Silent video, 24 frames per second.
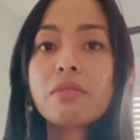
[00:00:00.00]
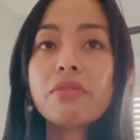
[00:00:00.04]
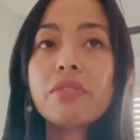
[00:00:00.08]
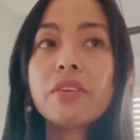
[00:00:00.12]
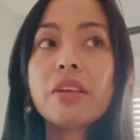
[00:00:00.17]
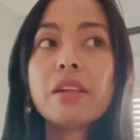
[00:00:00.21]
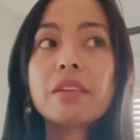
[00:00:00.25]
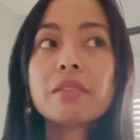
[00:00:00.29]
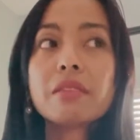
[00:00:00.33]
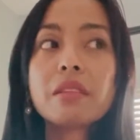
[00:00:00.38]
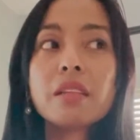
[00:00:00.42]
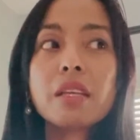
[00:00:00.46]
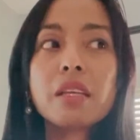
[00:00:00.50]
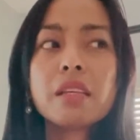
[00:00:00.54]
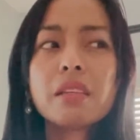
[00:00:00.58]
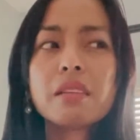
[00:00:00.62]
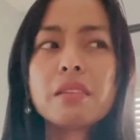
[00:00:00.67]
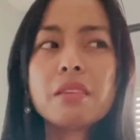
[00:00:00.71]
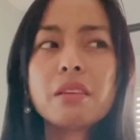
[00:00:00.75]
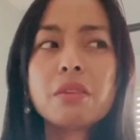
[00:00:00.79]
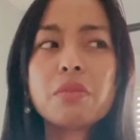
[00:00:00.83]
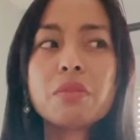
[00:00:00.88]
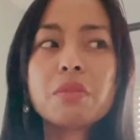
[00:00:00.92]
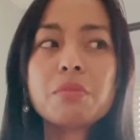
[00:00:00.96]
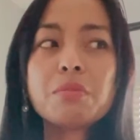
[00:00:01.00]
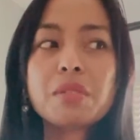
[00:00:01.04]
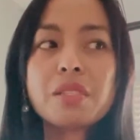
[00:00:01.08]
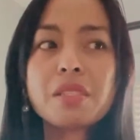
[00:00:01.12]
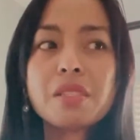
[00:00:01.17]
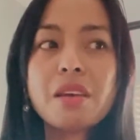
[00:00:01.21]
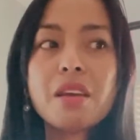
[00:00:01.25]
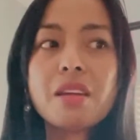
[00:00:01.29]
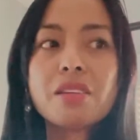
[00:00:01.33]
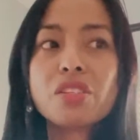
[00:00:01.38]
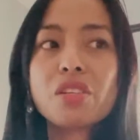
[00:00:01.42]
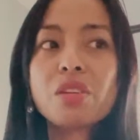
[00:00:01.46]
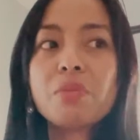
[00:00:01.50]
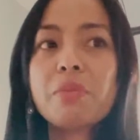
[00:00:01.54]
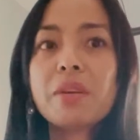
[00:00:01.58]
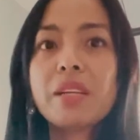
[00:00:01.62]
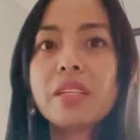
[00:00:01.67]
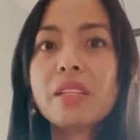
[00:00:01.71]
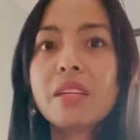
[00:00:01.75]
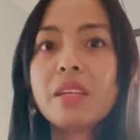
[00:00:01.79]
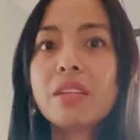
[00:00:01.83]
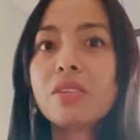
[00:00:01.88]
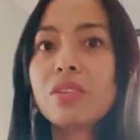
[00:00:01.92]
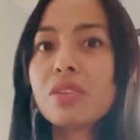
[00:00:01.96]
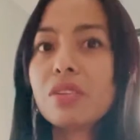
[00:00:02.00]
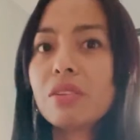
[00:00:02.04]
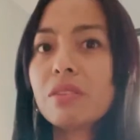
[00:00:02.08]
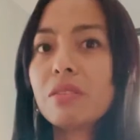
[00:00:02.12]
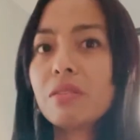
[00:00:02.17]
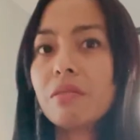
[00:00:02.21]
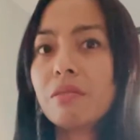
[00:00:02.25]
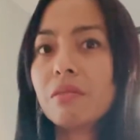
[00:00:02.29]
felt like they were massaging my tender